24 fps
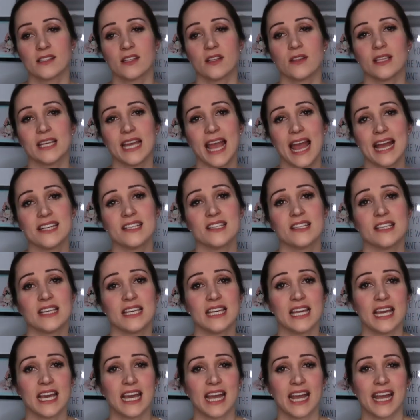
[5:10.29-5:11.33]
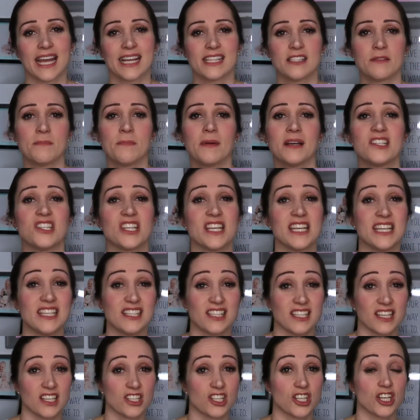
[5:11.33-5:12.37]
So at the end of the year, it's much
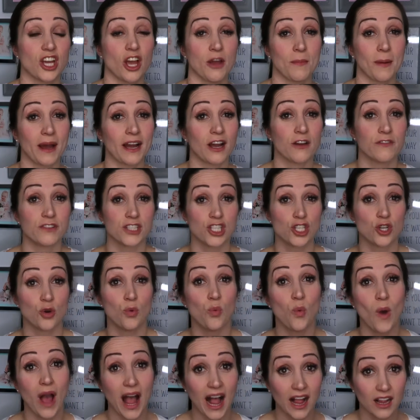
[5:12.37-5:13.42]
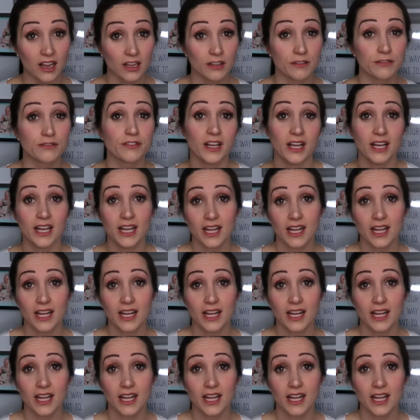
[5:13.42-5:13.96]
easier to go back over twelve